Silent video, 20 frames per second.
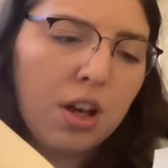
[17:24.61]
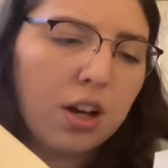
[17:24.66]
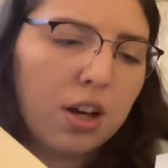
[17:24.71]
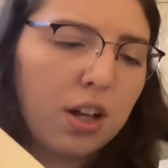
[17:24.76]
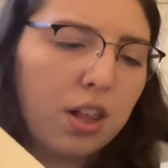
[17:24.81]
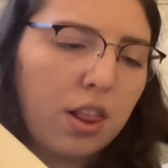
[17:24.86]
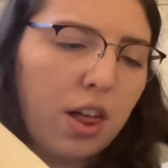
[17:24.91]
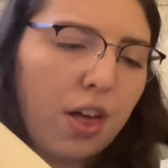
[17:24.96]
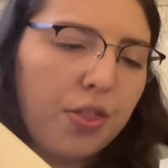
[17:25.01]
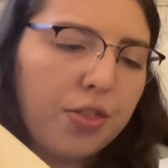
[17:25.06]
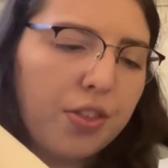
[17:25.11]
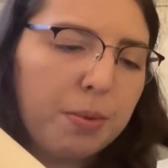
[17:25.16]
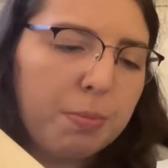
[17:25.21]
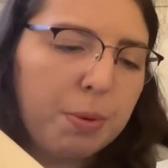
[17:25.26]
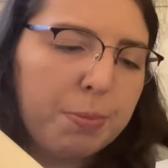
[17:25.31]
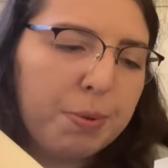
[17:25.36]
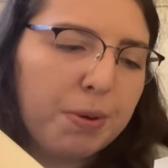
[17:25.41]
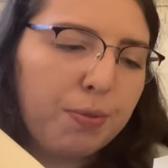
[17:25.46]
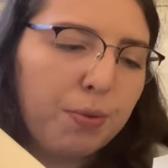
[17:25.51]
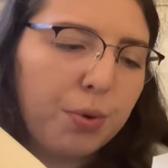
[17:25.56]
Calanthe may
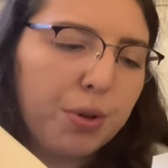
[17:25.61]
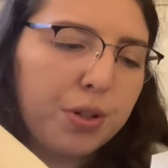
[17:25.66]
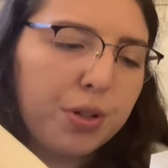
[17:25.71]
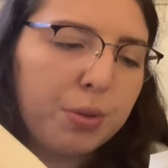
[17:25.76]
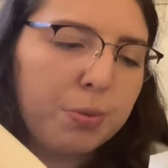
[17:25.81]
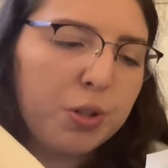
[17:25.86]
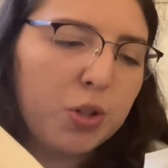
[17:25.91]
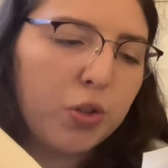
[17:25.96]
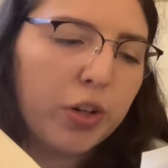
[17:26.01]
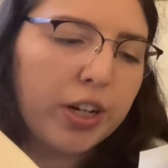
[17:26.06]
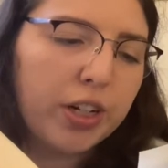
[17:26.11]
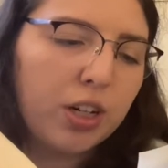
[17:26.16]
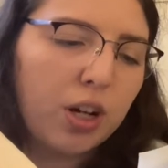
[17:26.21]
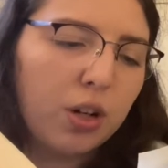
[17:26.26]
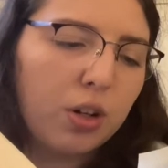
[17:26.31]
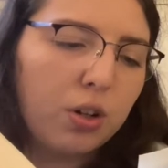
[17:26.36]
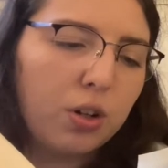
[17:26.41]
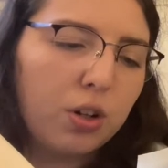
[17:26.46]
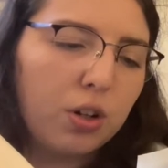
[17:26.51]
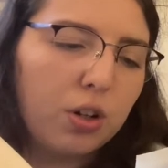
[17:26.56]
be forced to betray
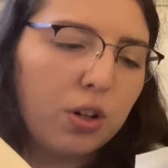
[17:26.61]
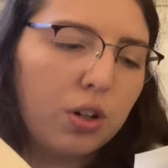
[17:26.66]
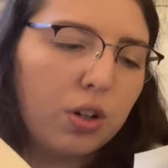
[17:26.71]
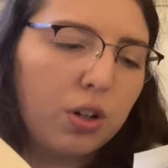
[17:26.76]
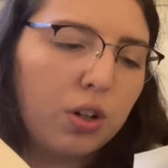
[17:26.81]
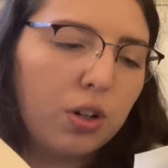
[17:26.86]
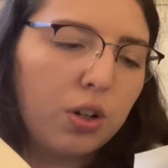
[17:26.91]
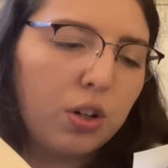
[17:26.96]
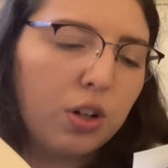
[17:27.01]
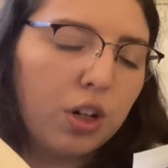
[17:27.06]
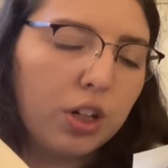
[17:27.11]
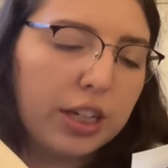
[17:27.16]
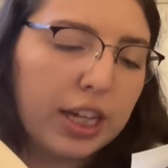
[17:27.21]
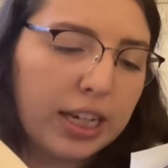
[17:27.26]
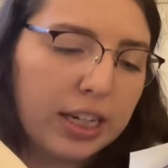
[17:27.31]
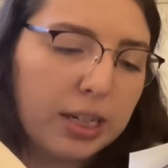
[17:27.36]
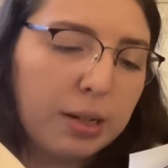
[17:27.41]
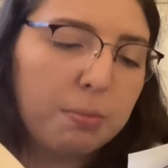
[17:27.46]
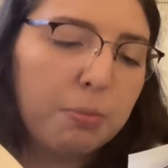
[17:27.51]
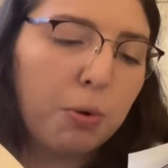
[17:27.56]
not her
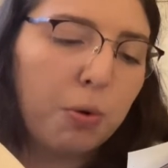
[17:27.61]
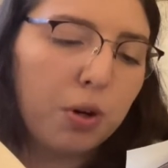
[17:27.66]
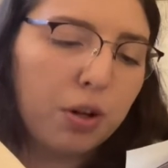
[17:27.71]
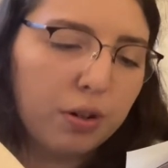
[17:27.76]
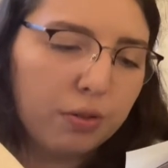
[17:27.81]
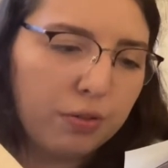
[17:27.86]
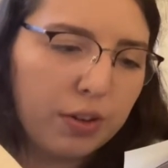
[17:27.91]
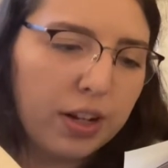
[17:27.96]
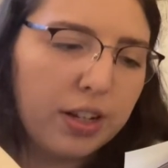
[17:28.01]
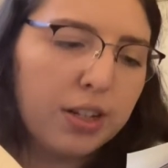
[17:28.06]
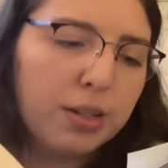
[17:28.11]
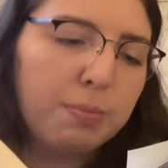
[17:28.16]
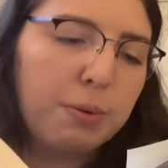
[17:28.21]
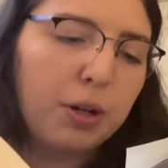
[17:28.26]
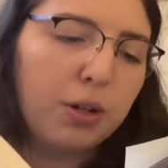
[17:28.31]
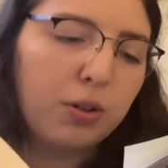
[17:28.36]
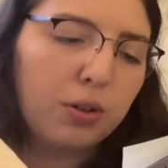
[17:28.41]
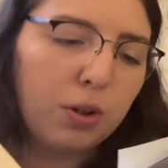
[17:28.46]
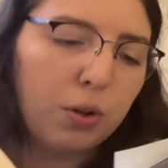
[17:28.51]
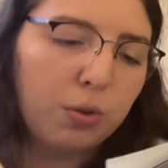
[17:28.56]
kingdom or her friends,
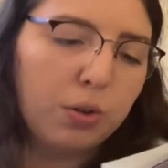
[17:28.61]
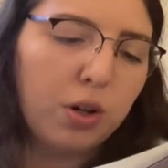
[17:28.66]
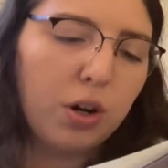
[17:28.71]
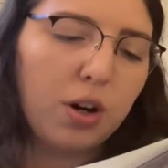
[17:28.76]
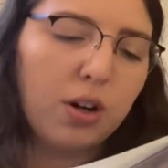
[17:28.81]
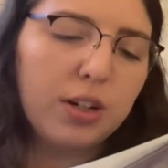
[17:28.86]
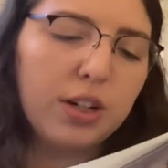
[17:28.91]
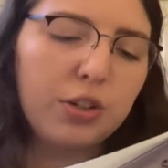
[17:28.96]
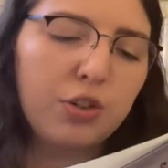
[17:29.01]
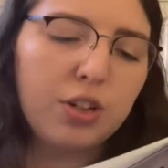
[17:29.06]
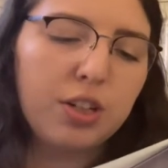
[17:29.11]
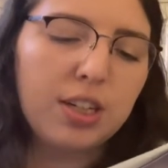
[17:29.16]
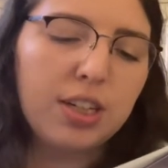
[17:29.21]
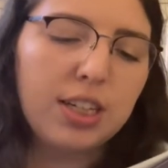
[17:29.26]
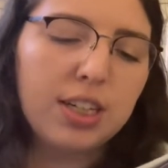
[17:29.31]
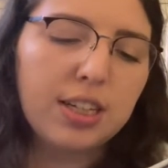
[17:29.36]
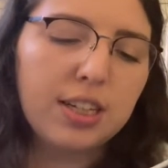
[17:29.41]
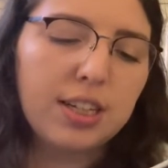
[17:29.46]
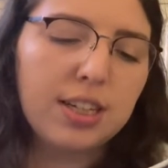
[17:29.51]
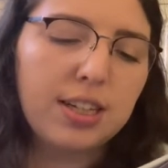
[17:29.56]
but her own heart as she
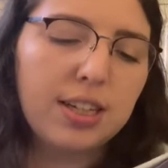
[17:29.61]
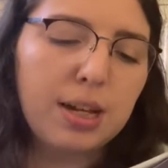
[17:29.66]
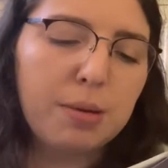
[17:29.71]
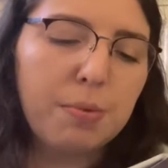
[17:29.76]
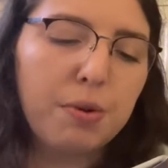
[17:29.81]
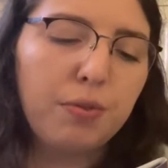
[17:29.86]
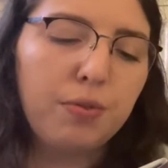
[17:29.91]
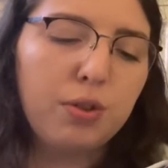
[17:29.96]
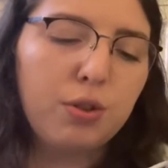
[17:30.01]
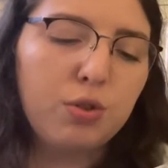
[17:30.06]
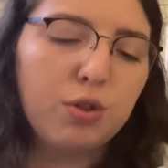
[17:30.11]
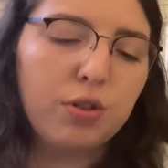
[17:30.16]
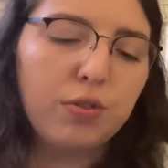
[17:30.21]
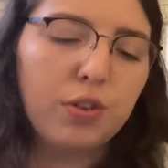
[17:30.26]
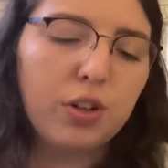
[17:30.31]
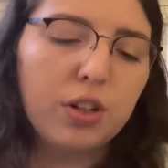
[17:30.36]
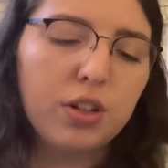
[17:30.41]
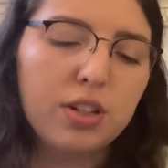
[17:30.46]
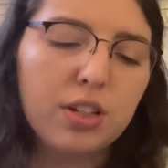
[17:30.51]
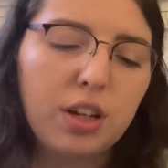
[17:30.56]
seeks a stable future
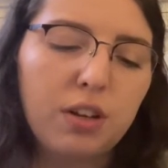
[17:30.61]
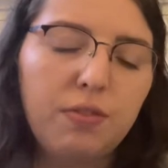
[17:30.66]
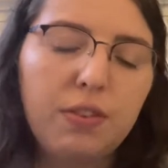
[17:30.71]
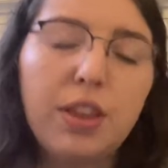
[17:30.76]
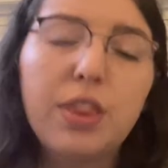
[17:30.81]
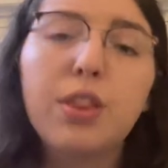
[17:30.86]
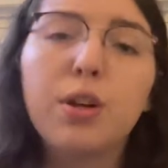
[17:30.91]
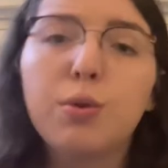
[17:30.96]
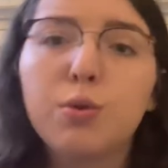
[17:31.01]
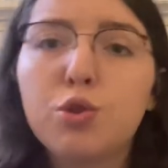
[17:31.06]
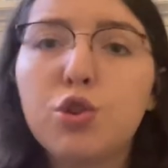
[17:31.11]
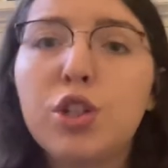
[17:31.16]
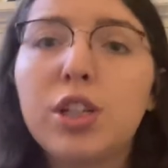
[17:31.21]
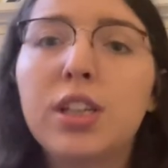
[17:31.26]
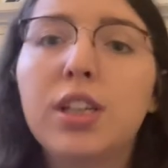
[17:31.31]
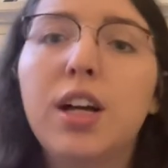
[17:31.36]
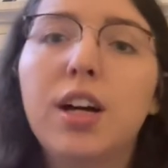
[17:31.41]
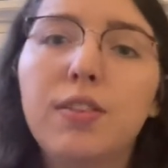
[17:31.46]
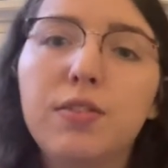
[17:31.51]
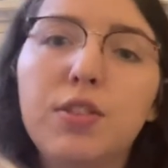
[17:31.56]
for herself and those she
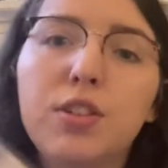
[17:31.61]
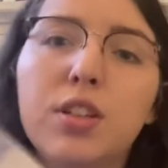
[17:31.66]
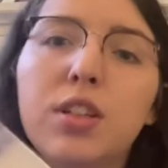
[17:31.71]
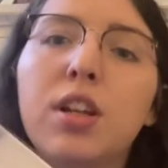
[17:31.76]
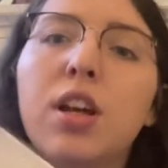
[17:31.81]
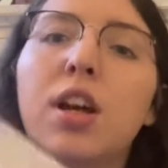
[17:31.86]
loves.